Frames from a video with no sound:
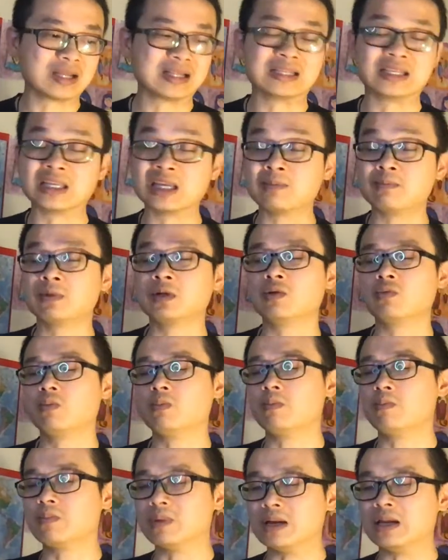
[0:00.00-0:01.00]
deeply
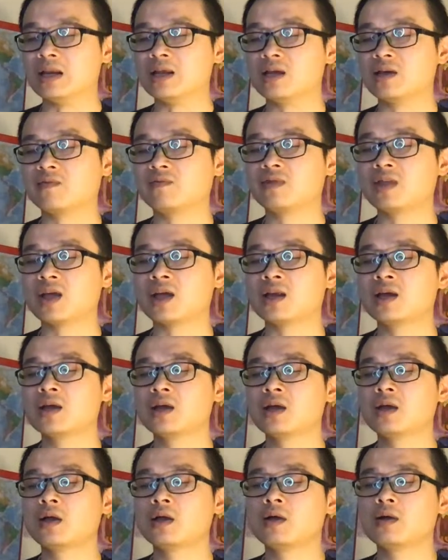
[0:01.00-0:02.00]
believe that
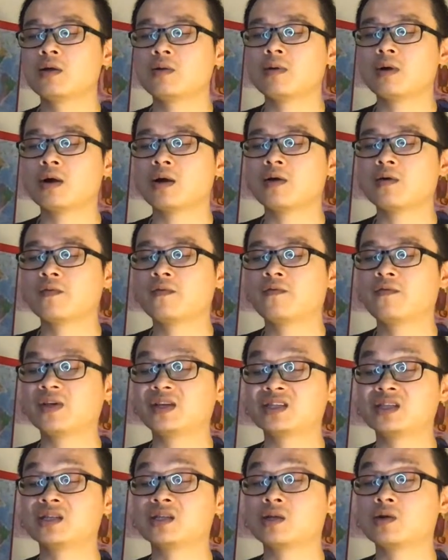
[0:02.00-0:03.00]

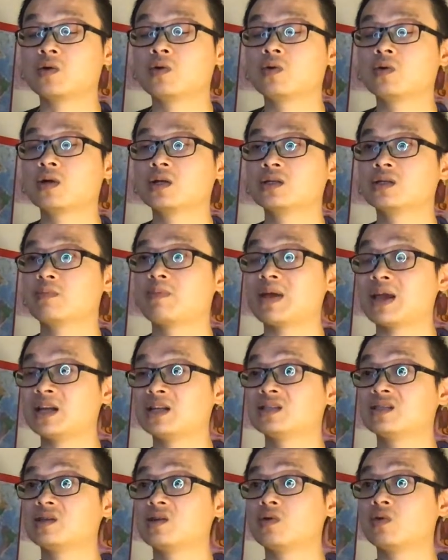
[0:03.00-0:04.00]
fixing the organs,
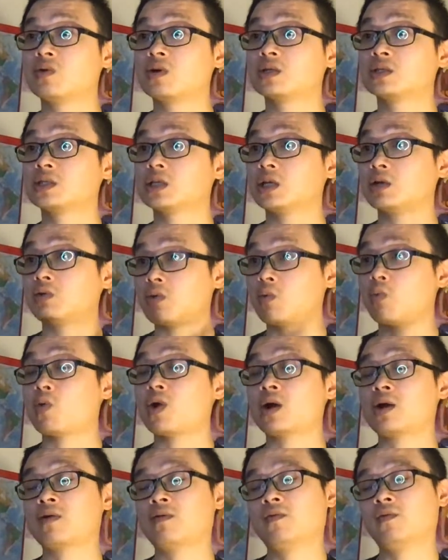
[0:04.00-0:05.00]
balance the organs, it will
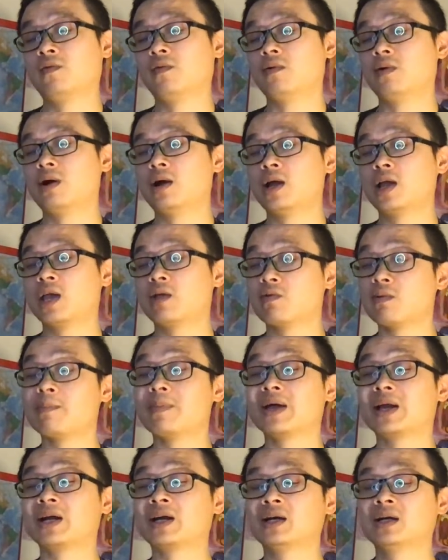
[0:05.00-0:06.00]
work even
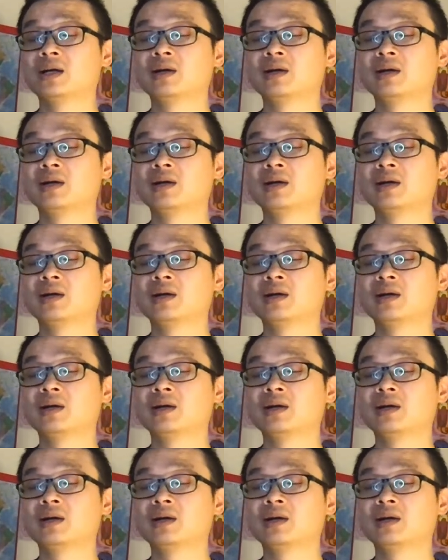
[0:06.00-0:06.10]
better.